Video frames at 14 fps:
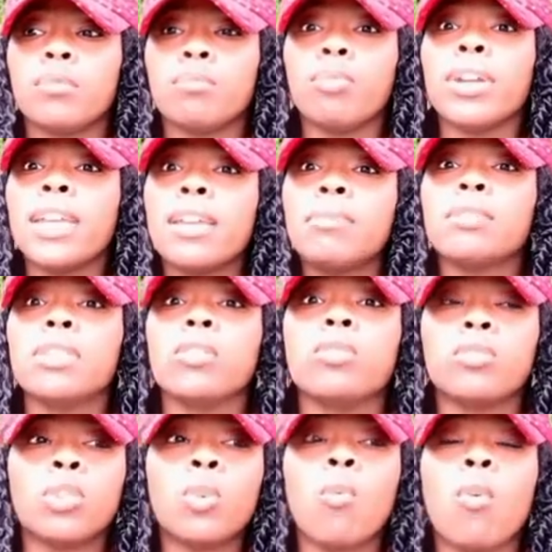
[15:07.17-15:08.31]
bring him to
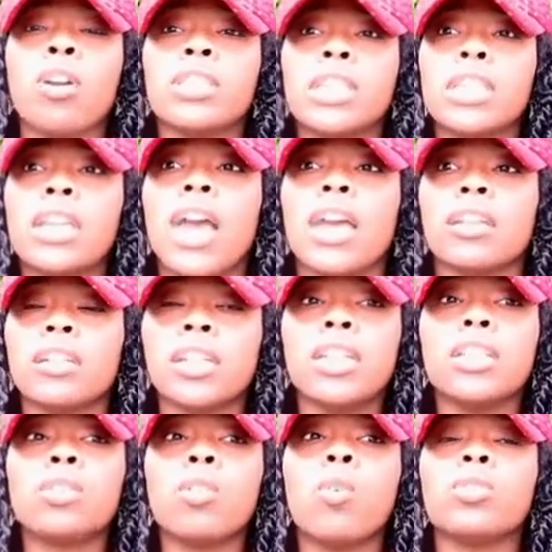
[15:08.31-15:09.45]
toward Tiana.
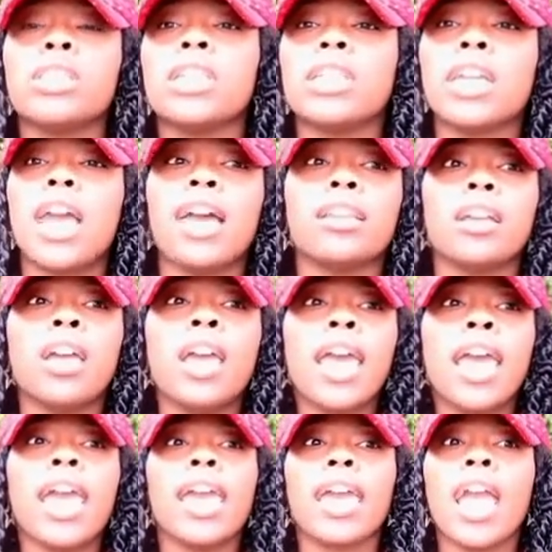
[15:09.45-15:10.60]
He told Tiana,
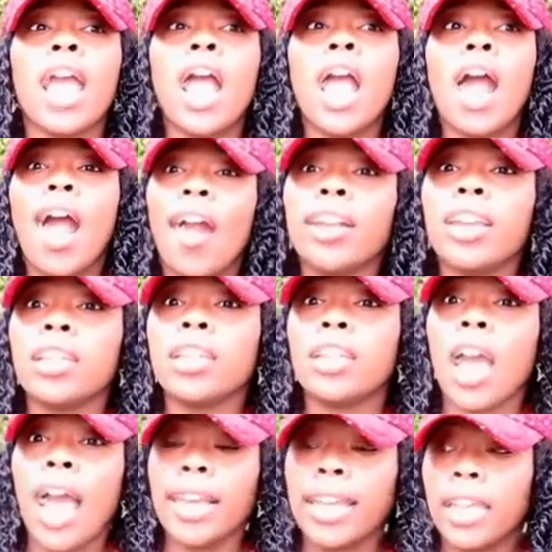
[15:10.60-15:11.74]
hey, I can
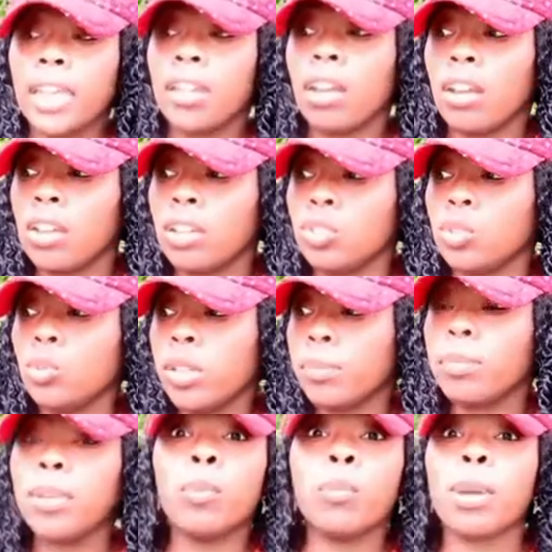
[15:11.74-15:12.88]
I can uh you
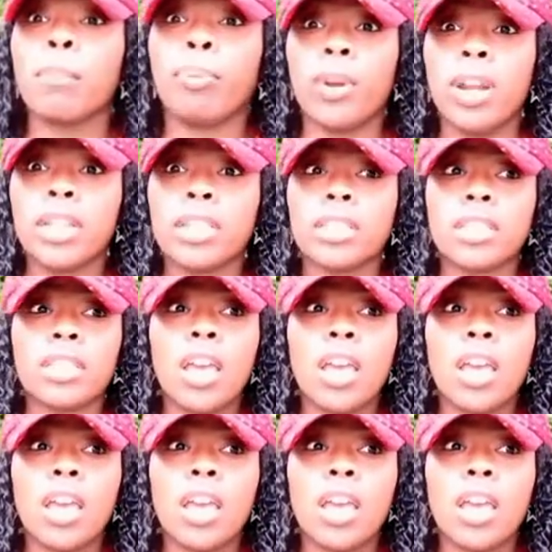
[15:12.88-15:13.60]
can be with a prince.